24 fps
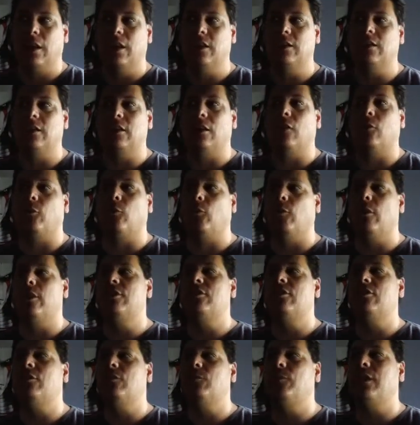Is it
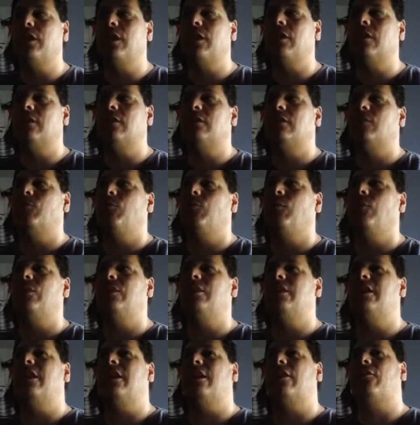original because
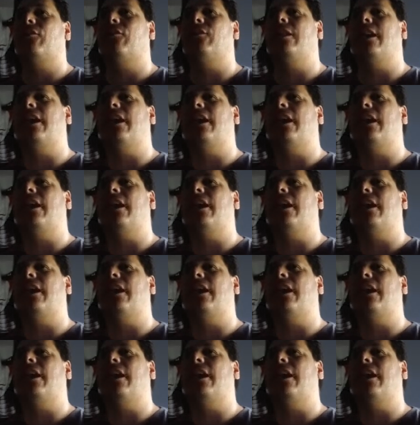put together